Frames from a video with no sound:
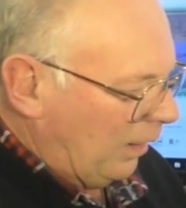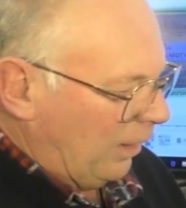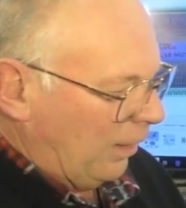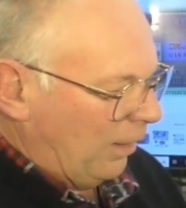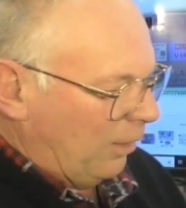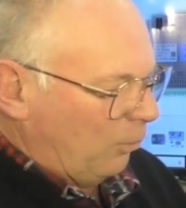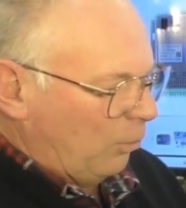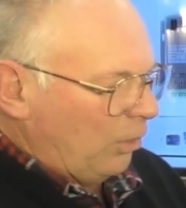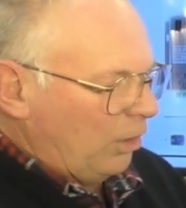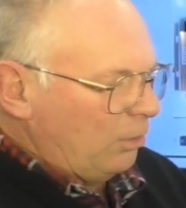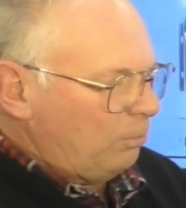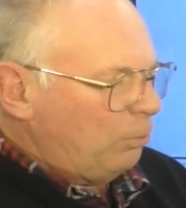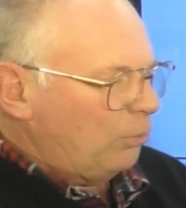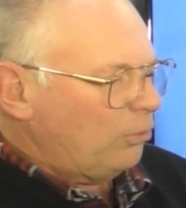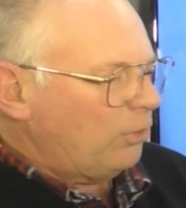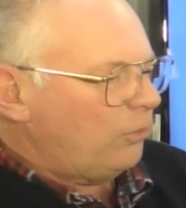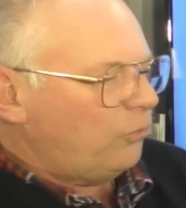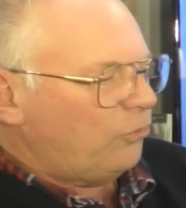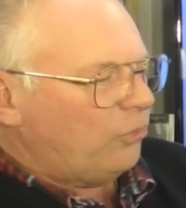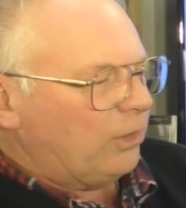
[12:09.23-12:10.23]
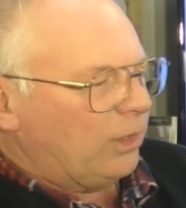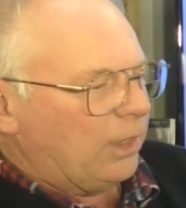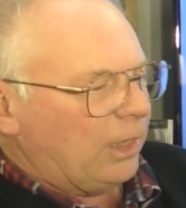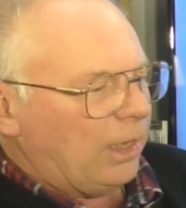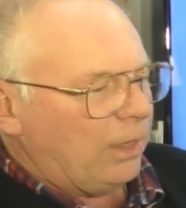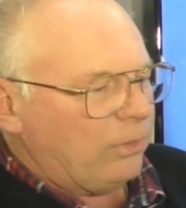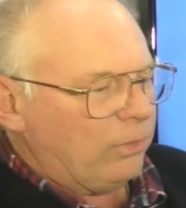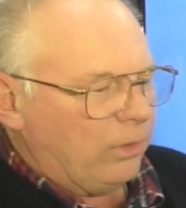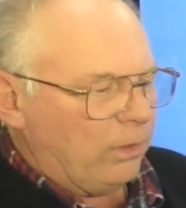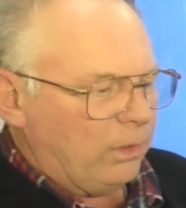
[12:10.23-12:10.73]
when I put this
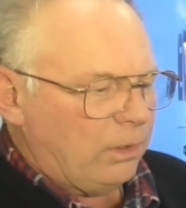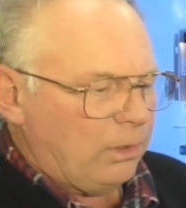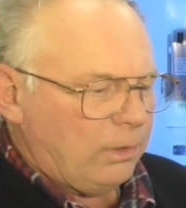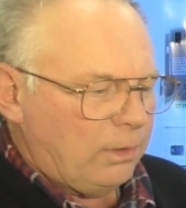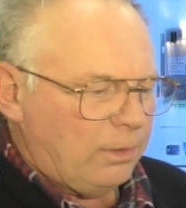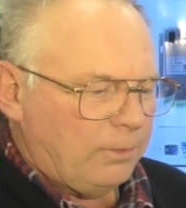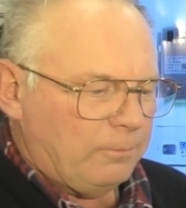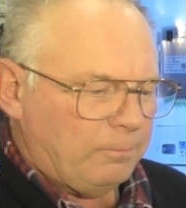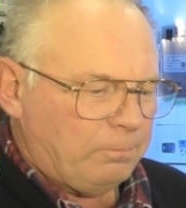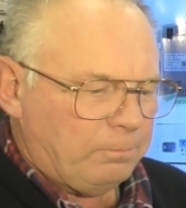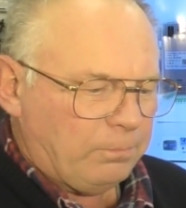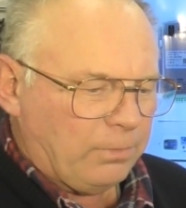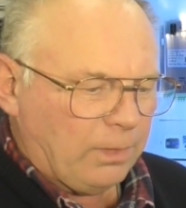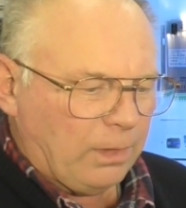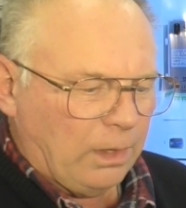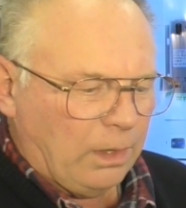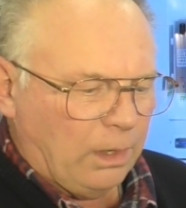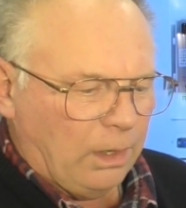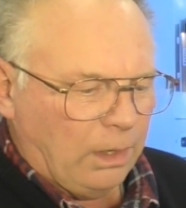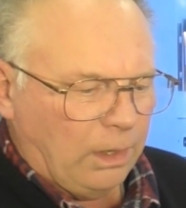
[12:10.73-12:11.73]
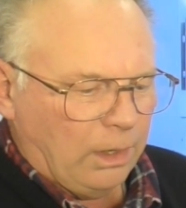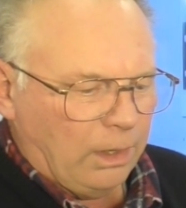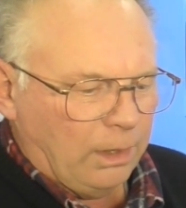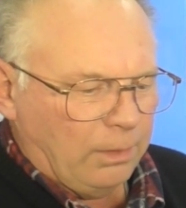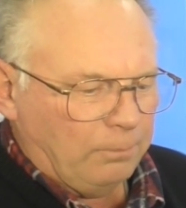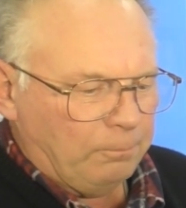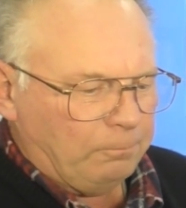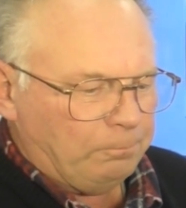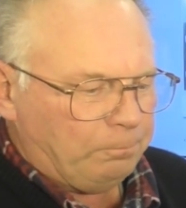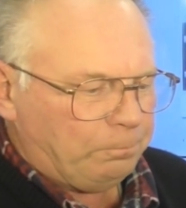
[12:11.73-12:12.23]
together,
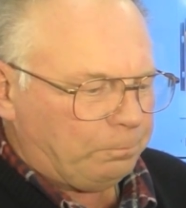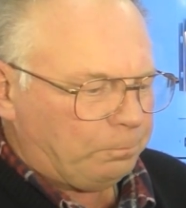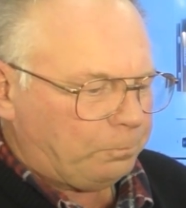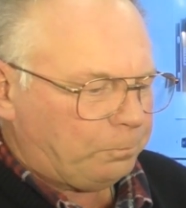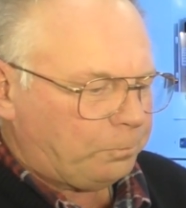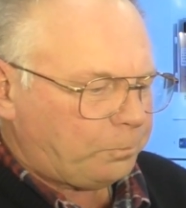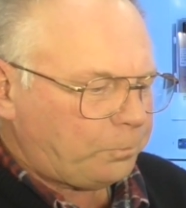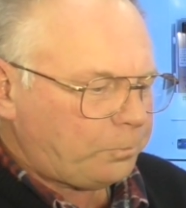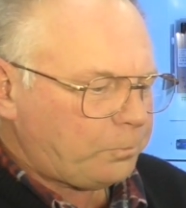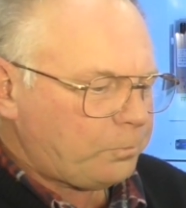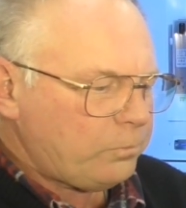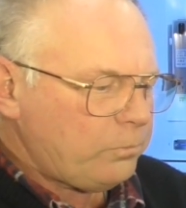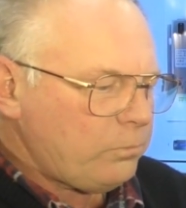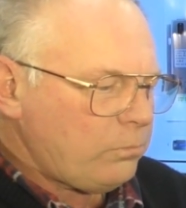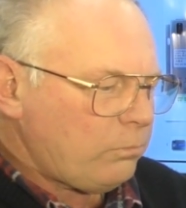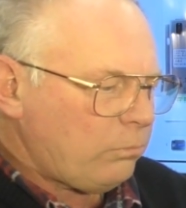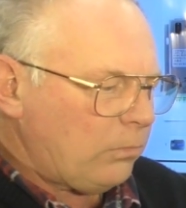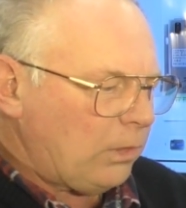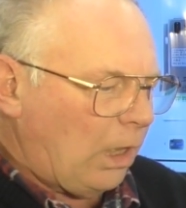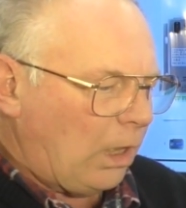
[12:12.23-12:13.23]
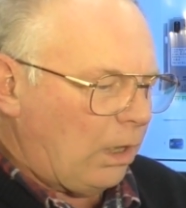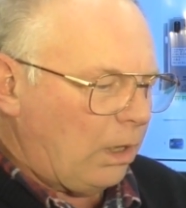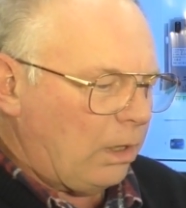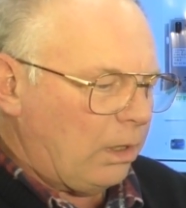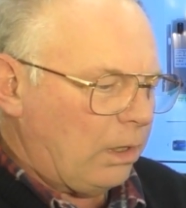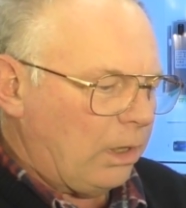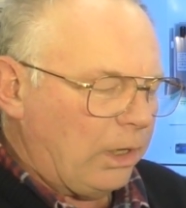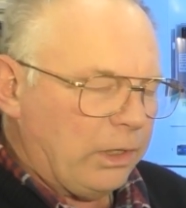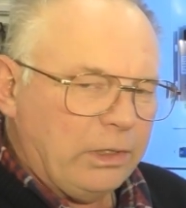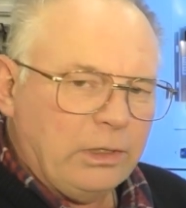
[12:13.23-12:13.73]
I
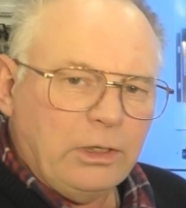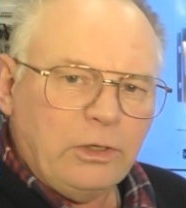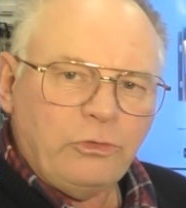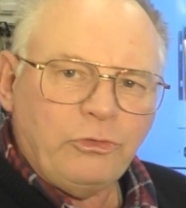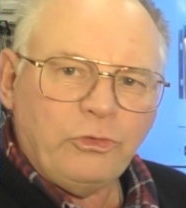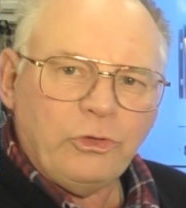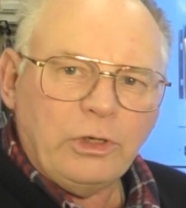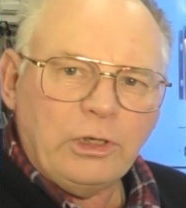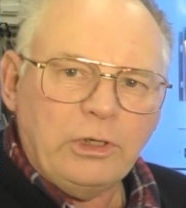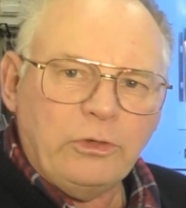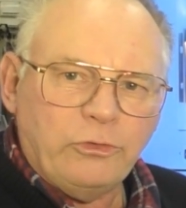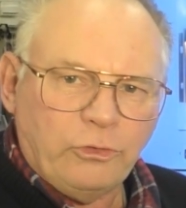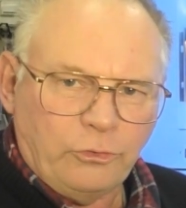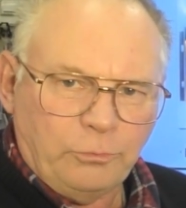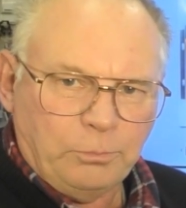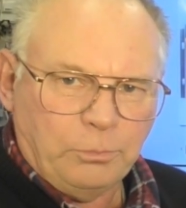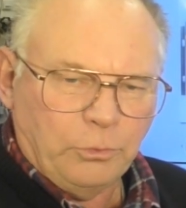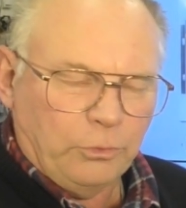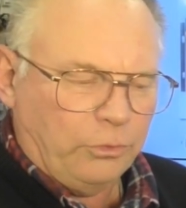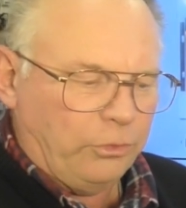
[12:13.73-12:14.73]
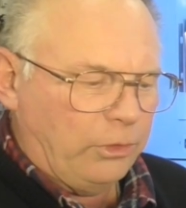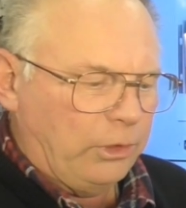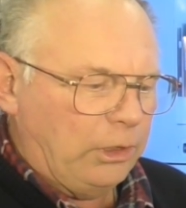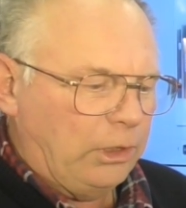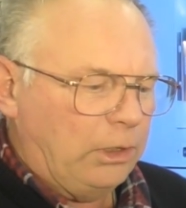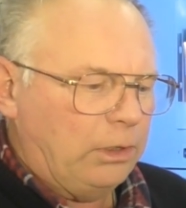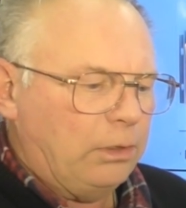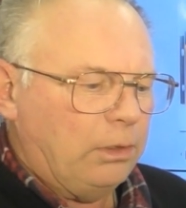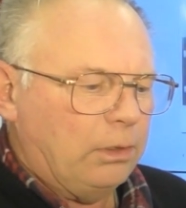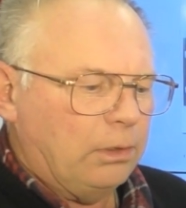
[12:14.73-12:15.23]
initially just put
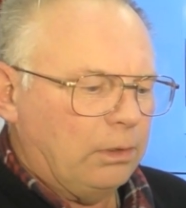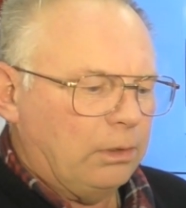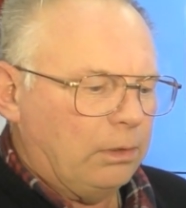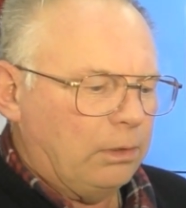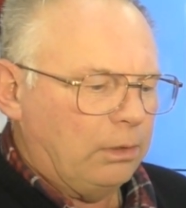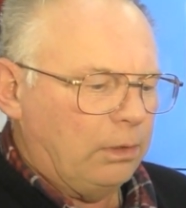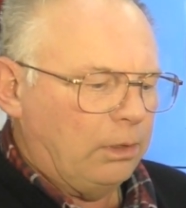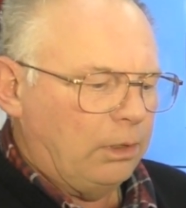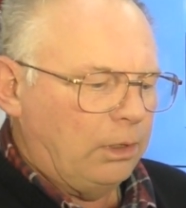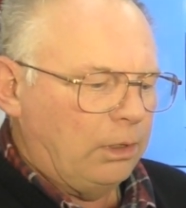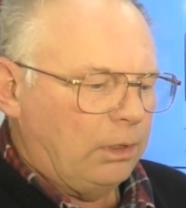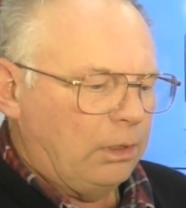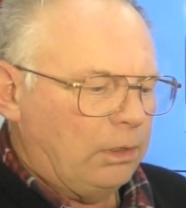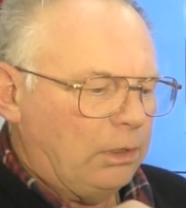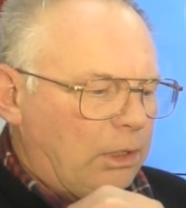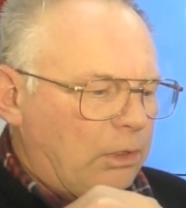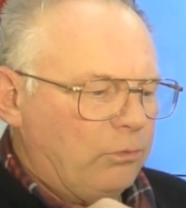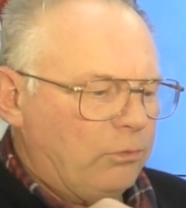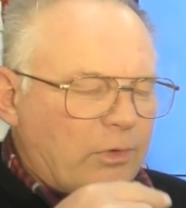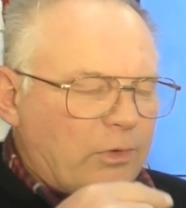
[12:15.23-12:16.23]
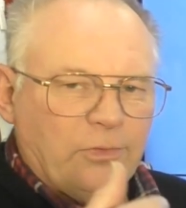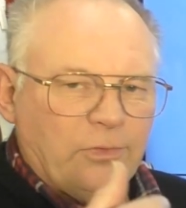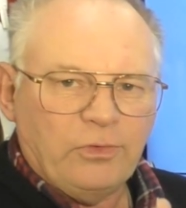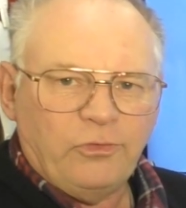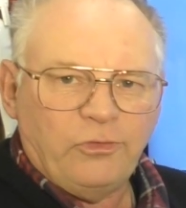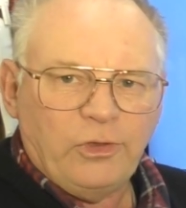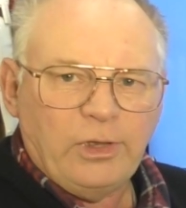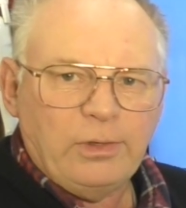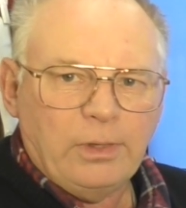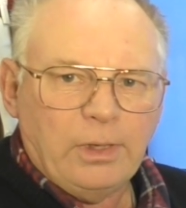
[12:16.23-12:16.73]
the
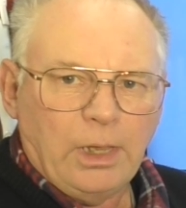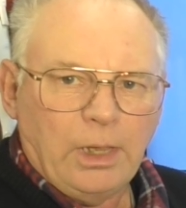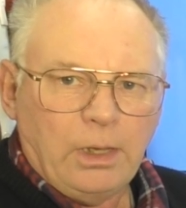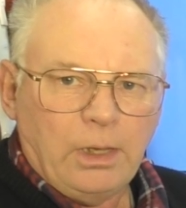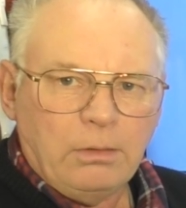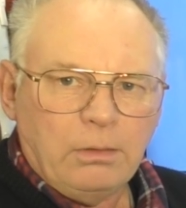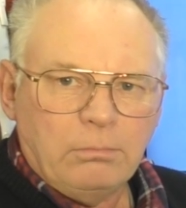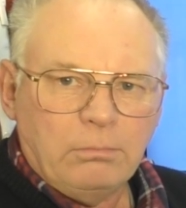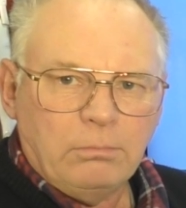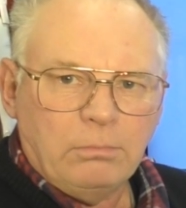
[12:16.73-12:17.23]
rivets in there,